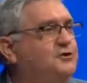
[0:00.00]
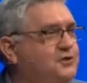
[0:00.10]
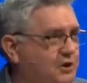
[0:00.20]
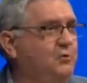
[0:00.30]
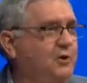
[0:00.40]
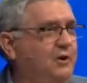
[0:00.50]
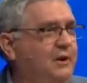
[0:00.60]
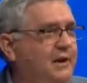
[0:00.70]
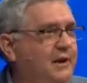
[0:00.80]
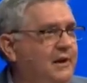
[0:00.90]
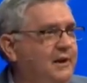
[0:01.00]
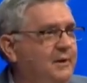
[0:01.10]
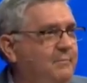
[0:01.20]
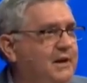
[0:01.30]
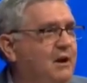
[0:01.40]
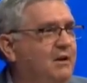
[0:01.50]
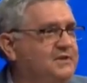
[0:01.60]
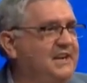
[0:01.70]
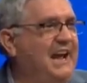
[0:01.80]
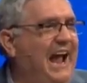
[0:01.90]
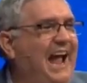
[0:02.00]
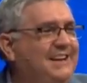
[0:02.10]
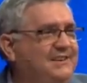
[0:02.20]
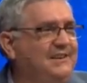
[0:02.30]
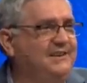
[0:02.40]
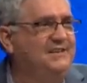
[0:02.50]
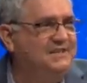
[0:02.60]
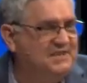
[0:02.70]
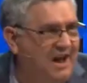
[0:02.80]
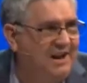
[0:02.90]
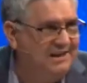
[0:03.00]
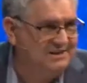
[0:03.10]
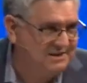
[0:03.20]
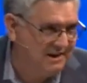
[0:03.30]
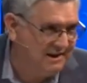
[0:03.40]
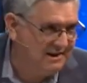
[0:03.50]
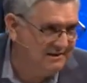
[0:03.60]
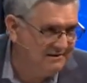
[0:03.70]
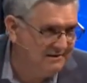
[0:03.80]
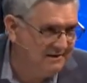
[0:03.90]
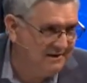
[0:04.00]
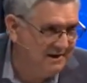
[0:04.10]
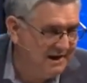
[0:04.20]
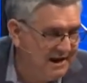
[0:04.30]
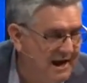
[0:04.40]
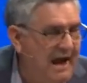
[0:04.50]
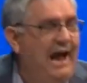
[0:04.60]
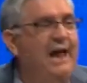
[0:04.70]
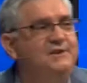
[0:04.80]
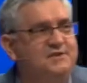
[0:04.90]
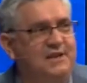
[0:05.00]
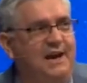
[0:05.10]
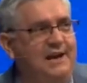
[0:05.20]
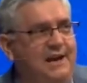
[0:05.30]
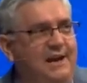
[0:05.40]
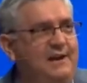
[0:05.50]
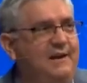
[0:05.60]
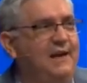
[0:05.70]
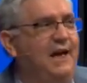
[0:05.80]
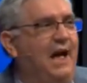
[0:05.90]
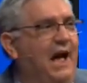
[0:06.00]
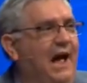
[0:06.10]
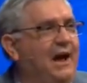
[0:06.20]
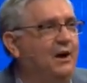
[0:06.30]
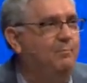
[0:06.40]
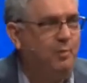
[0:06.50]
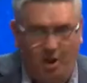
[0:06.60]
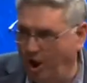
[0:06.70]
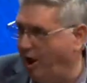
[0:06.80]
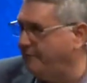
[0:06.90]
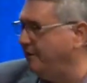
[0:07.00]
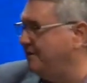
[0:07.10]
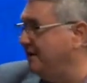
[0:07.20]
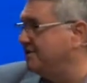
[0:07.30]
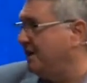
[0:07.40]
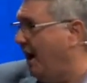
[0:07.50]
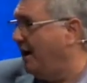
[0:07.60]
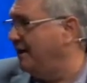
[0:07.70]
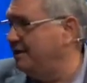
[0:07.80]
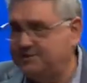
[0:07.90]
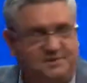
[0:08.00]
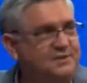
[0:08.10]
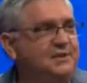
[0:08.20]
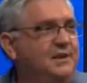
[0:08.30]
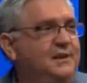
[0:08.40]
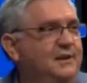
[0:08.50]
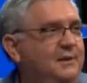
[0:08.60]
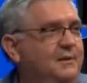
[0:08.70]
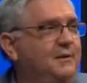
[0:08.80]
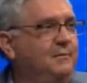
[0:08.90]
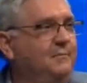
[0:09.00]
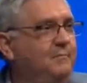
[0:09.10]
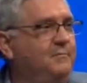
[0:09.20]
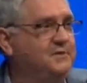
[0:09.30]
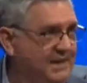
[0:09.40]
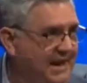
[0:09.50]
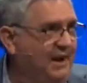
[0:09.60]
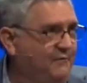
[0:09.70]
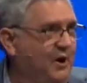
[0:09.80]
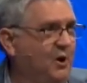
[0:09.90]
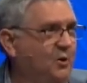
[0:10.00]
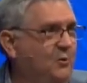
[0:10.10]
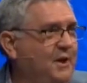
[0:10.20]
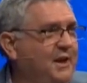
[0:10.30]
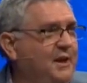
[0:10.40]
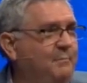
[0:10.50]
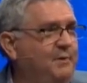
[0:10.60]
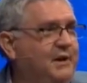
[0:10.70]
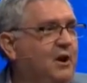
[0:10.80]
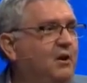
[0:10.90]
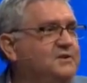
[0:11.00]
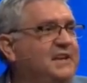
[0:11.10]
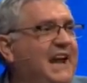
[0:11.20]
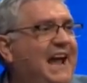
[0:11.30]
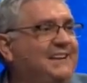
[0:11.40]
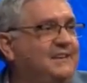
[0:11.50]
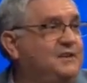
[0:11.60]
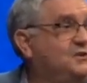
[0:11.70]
steward because he acted dishonestly, and saying, I applaud the dishonest CFO because he acted